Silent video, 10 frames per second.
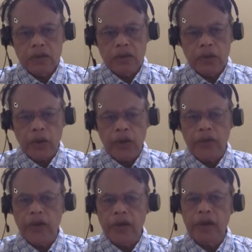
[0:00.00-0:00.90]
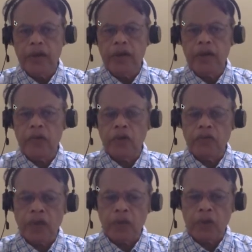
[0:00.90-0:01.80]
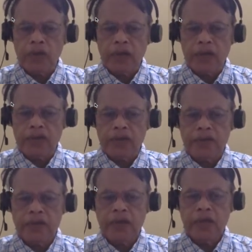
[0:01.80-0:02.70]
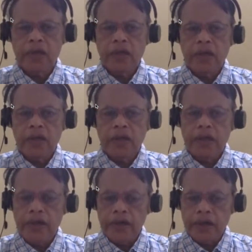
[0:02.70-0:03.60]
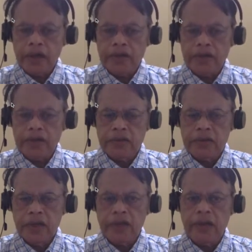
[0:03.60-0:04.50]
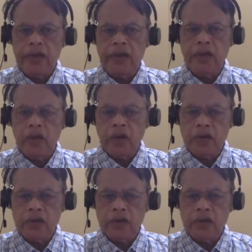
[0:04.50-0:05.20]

You would have learned in ophthalmology classes, ENT classes, entity called